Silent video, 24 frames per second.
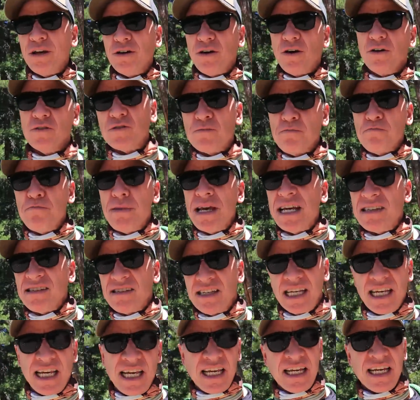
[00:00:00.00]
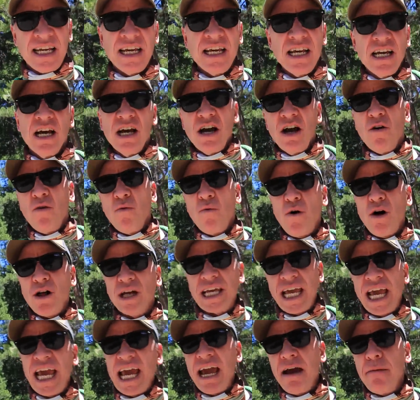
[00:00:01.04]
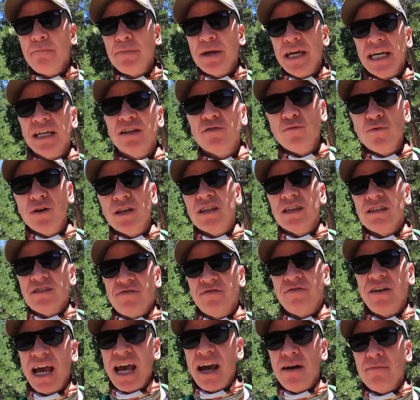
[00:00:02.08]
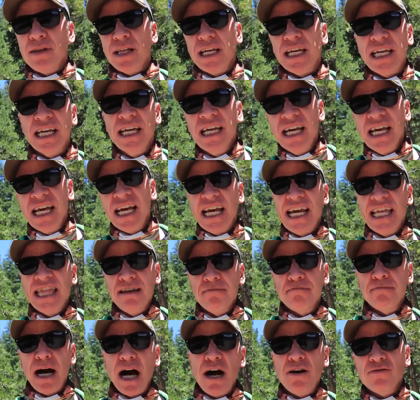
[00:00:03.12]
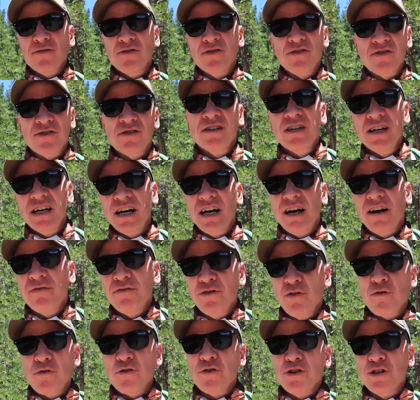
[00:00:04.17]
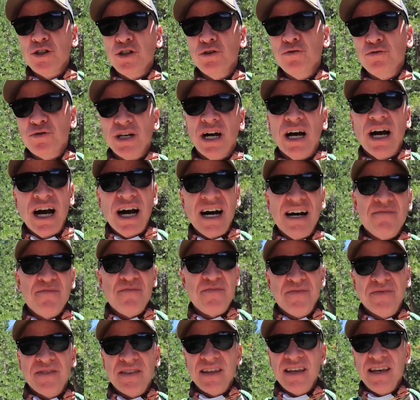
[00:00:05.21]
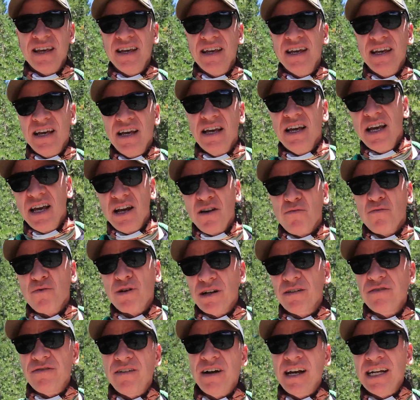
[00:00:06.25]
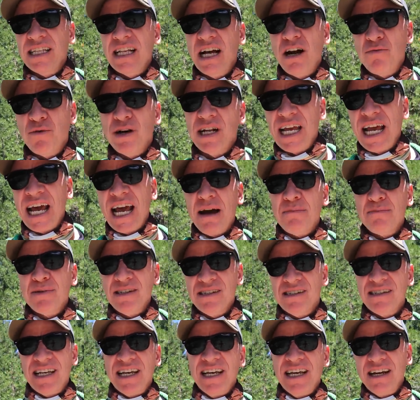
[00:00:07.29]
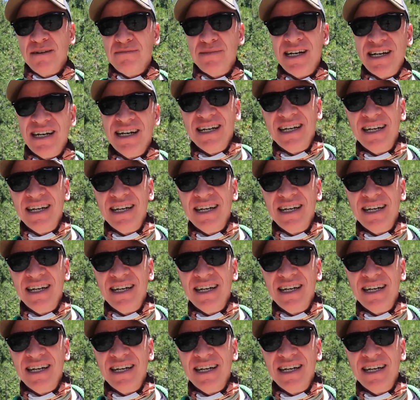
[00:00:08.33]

who goes missing while camping with his family in the mountains of northern Utah. We're gonna find out what happens to him.